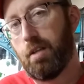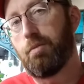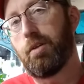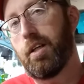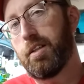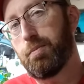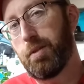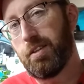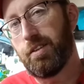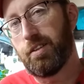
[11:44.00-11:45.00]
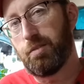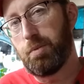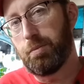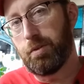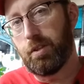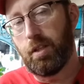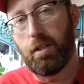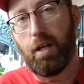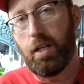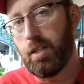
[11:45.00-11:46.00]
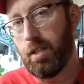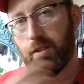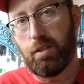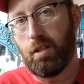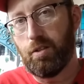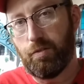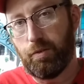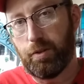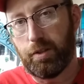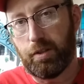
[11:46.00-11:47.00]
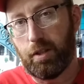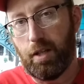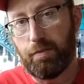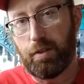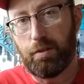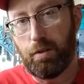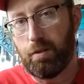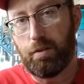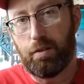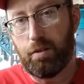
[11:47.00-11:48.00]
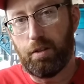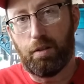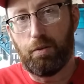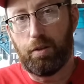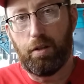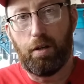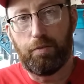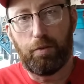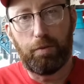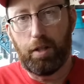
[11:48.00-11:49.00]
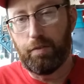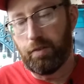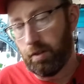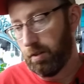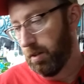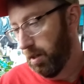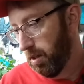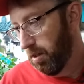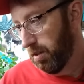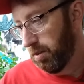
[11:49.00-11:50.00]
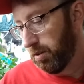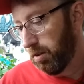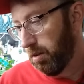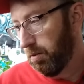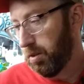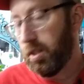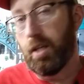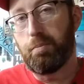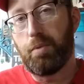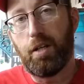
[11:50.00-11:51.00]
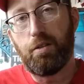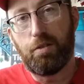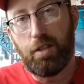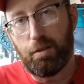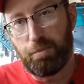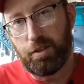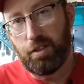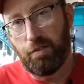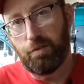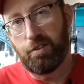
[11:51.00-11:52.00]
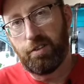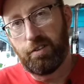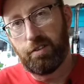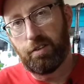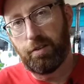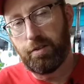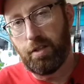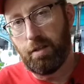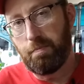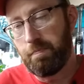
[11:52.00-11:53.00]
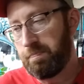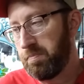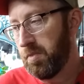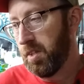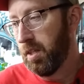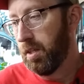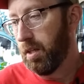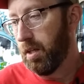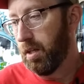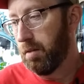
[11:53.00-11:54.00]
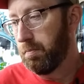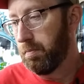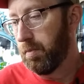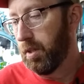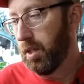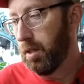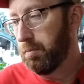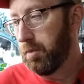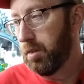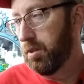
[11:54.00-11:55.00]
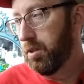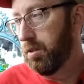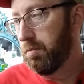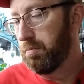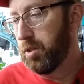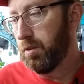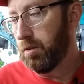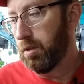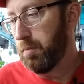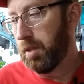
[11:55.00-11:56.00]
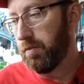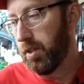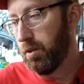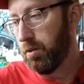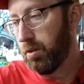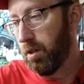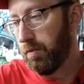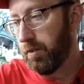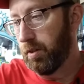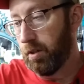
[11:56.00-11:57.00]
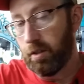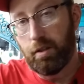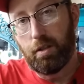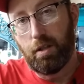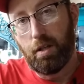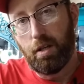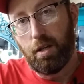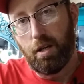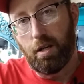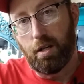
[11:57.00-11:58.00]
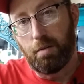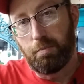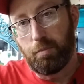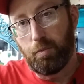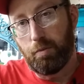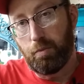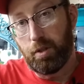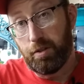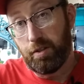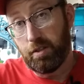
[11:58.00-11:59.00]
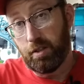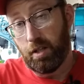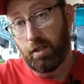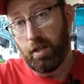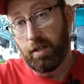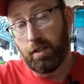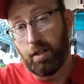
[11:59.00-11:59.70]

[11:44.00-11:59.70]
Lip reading: When I explain things, people say, "I can't stand your voice. I have to turn it off or whatever." So you can't. I know you can't please everyone all the time, and I'm still going to make videos off and on. With things that I like